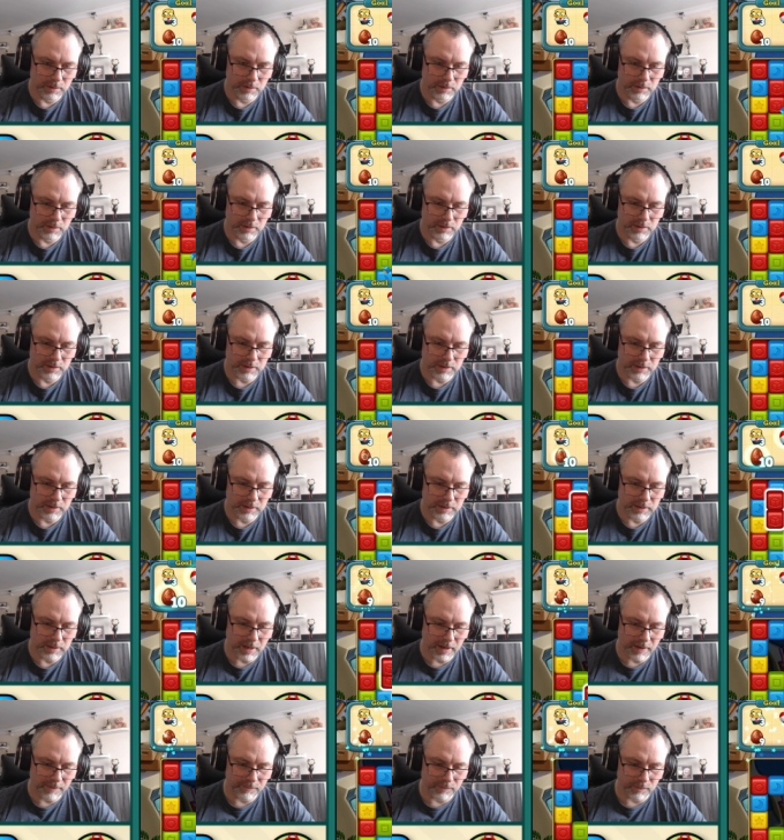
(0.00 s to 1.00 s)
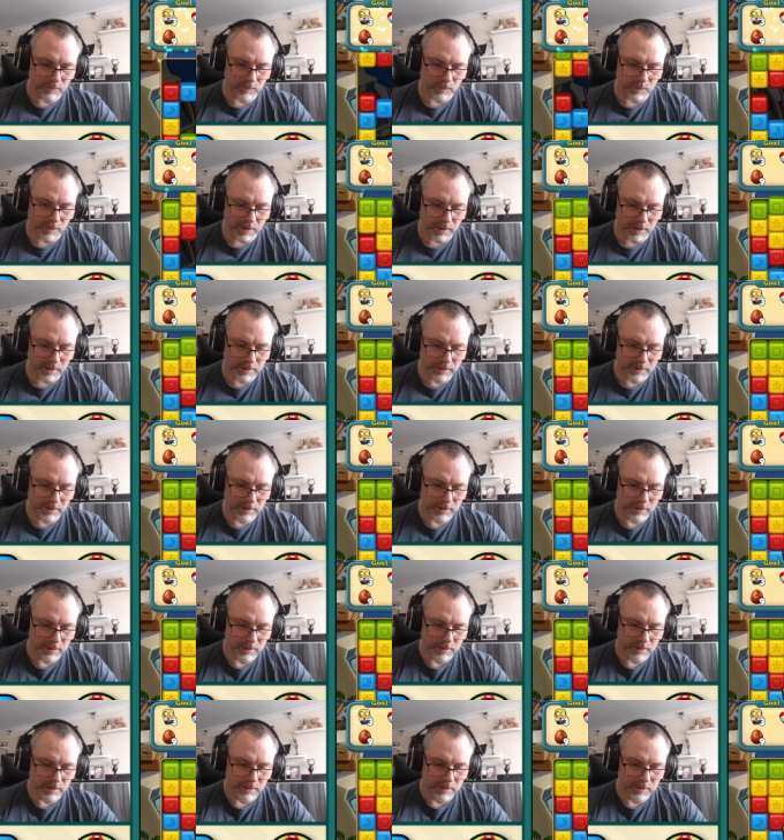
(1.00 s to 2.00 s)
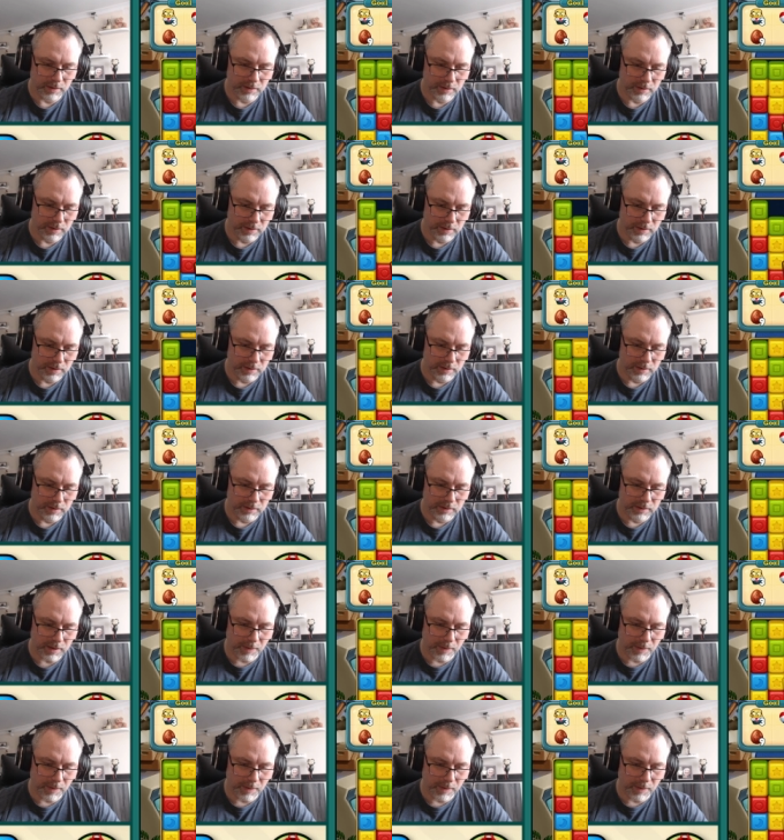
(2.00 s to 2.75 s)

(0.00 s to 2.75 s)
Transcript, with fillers: There's another one. Lovely.